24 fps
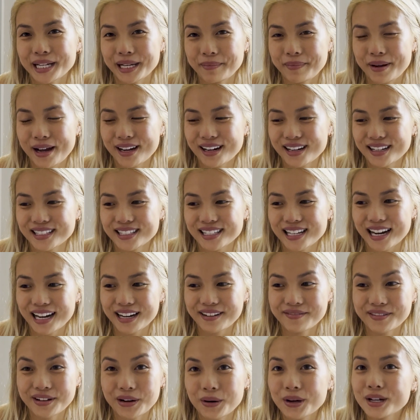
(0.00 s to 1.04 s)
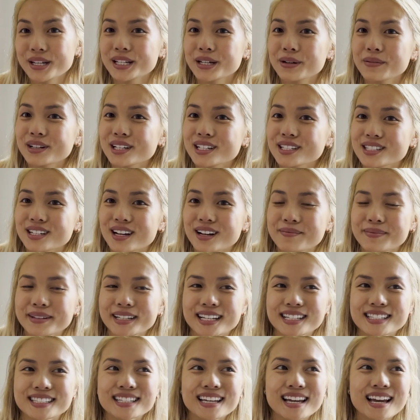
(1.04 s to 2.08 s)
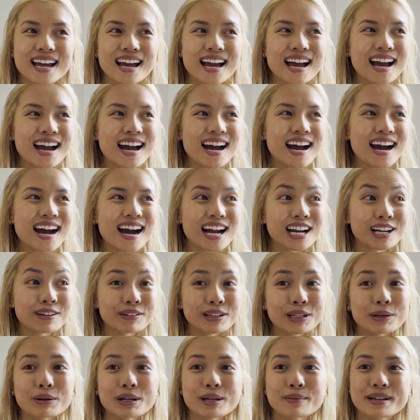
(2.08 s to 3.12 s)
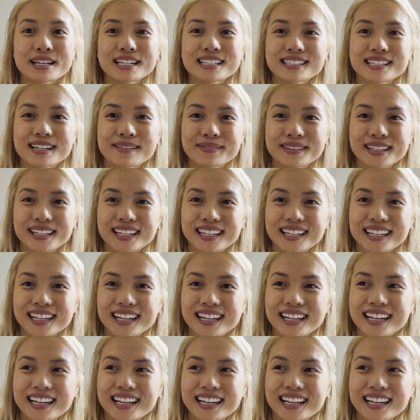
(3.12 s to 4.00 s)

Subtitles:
patterns and I have no idea where to start because I really want to make something,